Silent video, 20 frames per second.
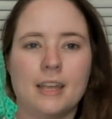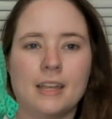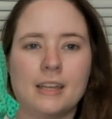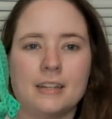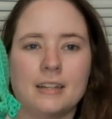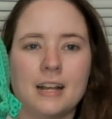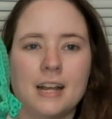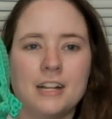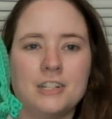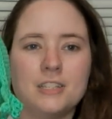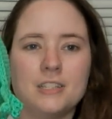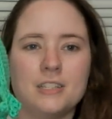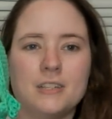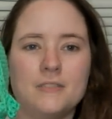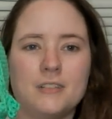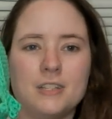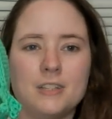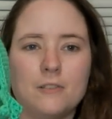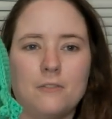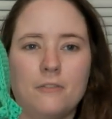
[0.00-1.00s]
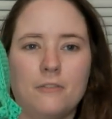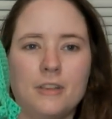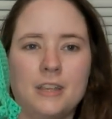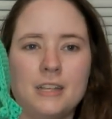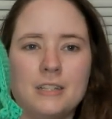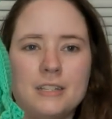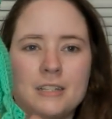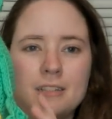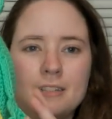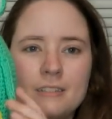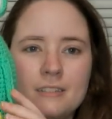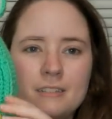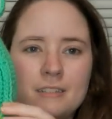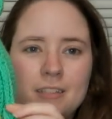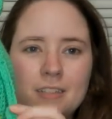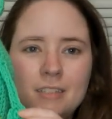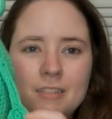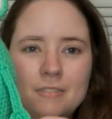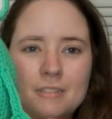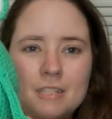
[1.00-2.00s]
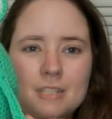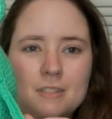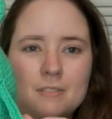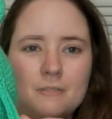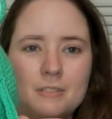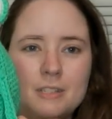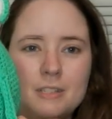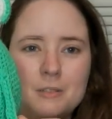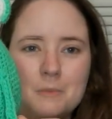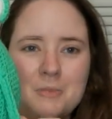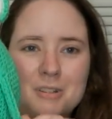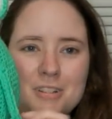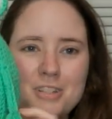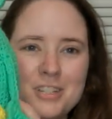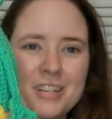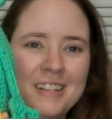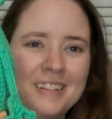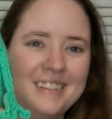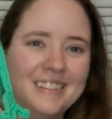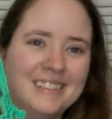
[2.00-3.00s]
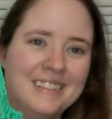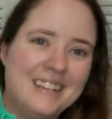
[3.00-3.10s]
And I just love his little feet. I love his little feet so much.